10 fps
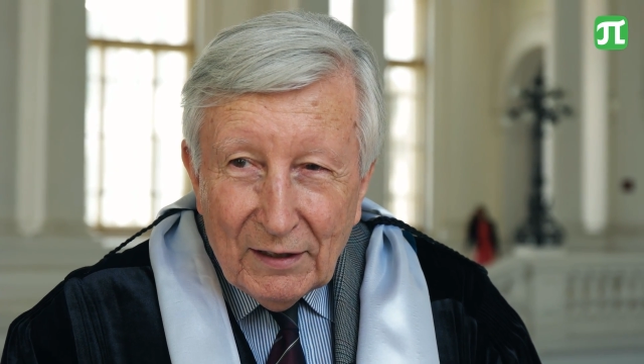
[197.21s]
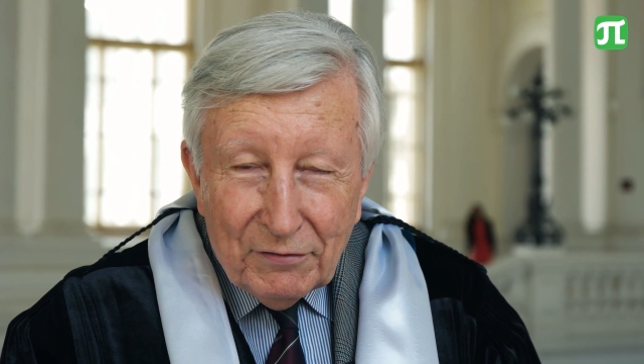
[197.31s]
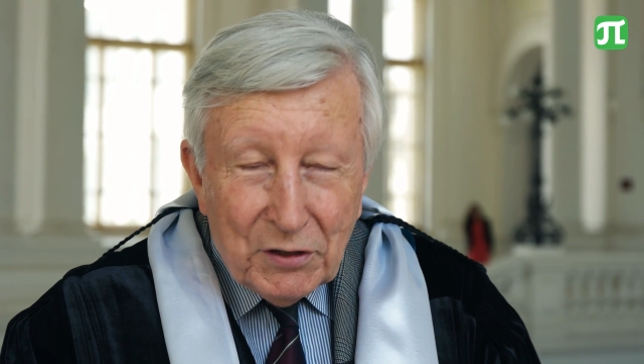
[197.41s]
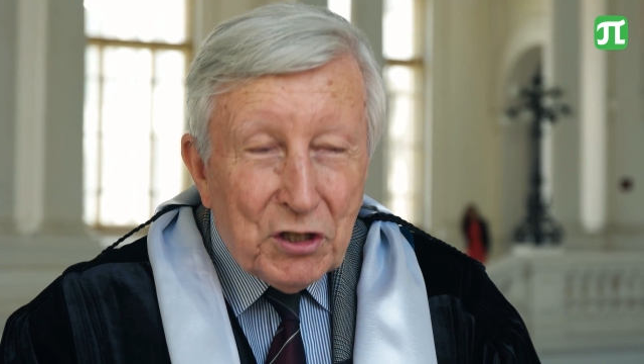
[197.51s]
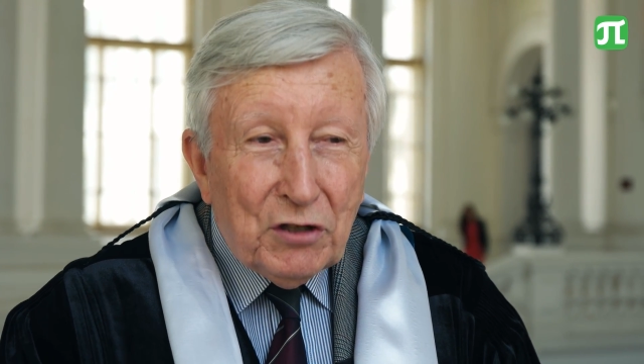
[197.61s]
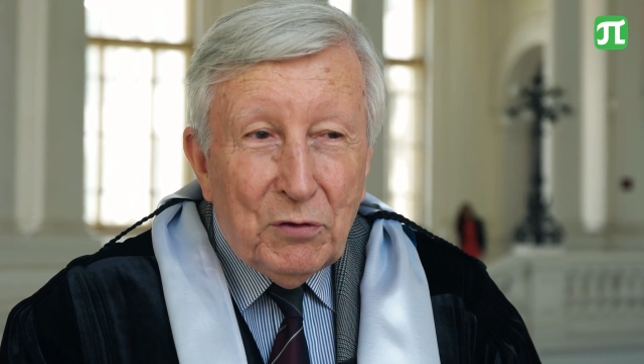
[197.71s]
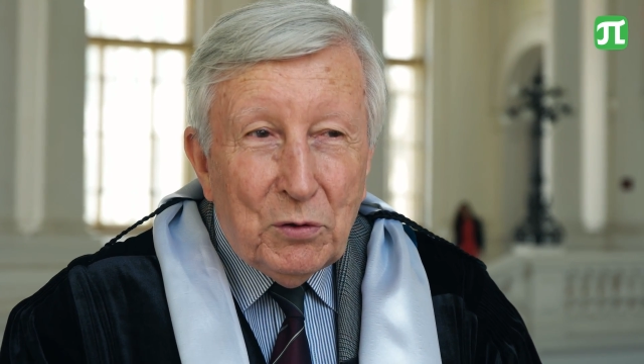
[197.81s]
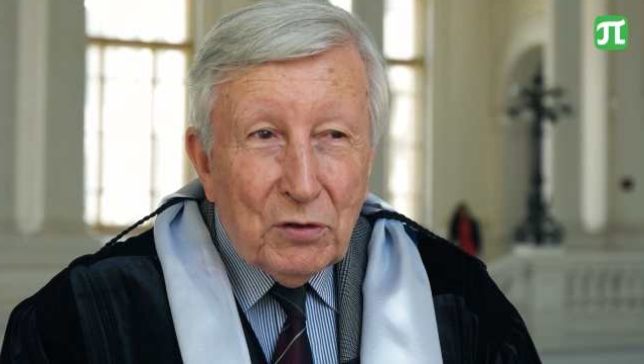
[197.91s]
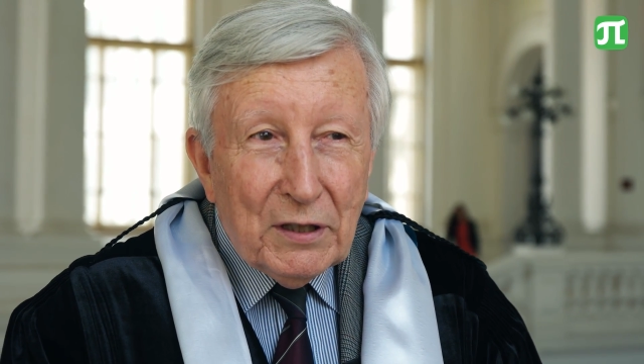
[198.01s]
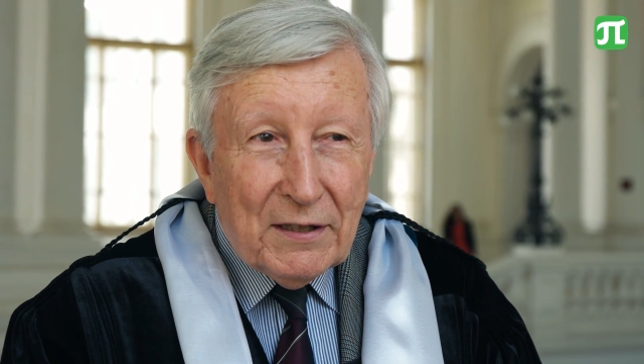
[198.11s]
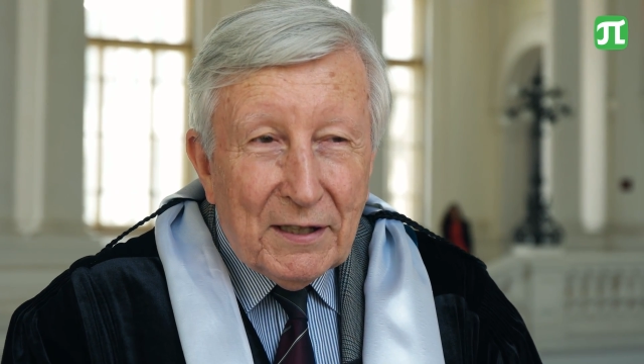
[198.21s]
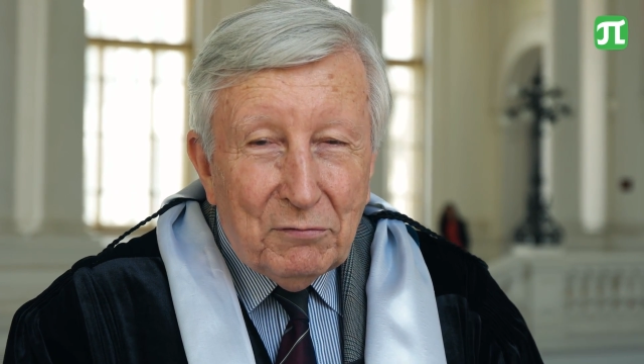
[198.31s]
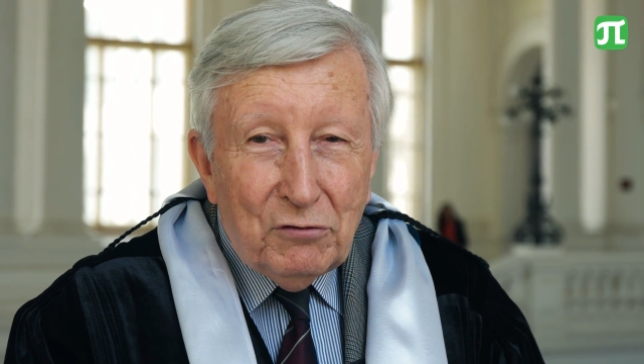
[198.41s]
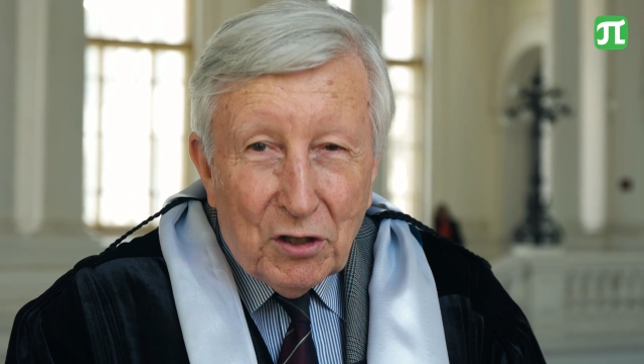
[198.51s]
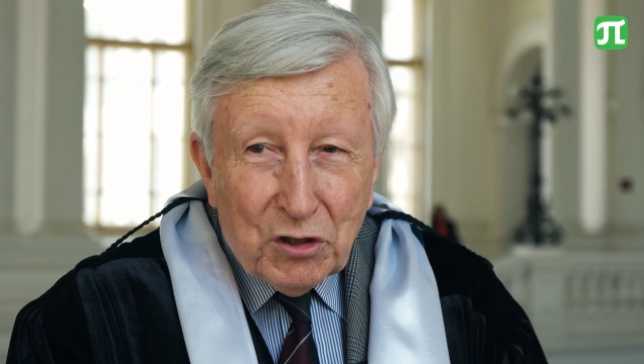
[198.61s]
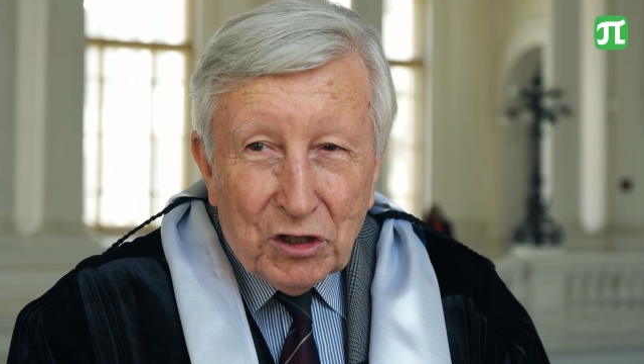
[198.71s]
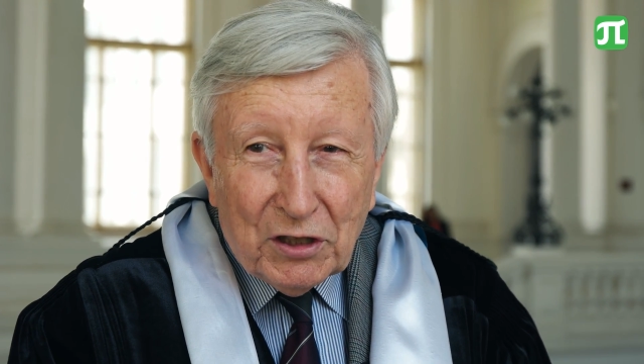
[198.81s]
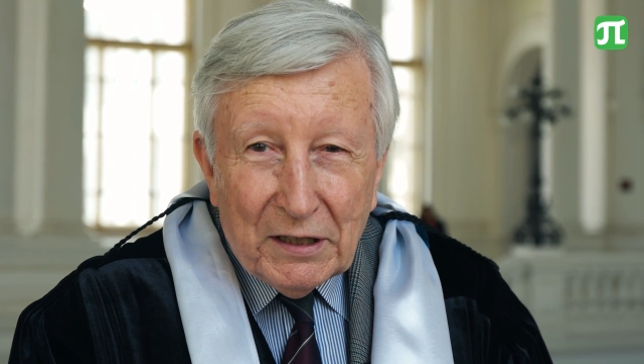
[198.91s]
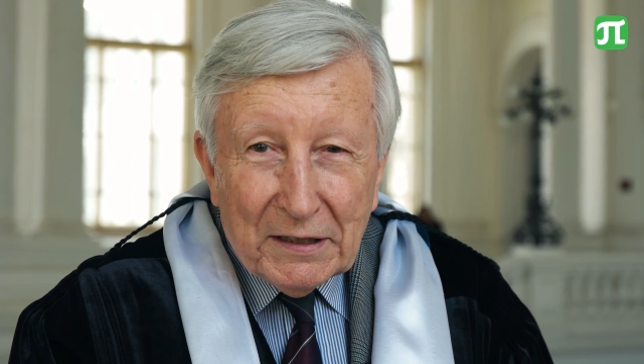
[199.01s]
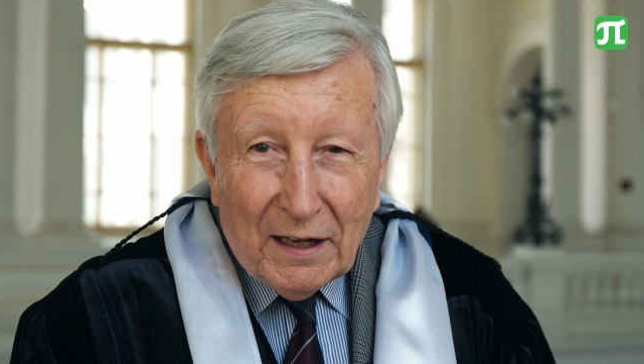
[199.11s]
first of all, it's in
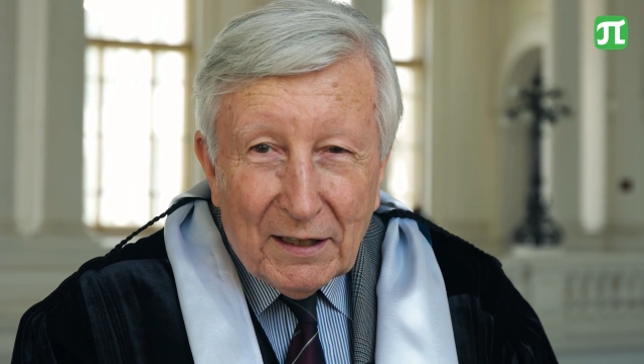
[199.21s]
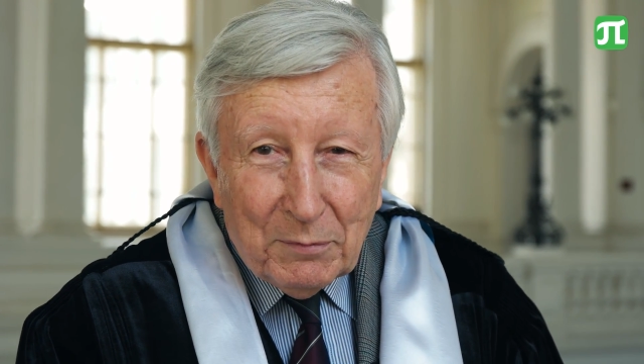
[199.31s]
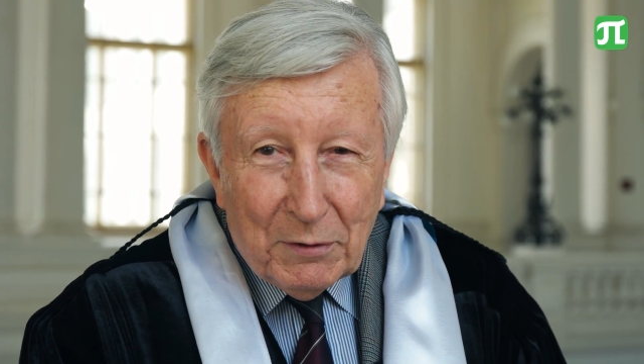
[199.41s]
Russia, and I am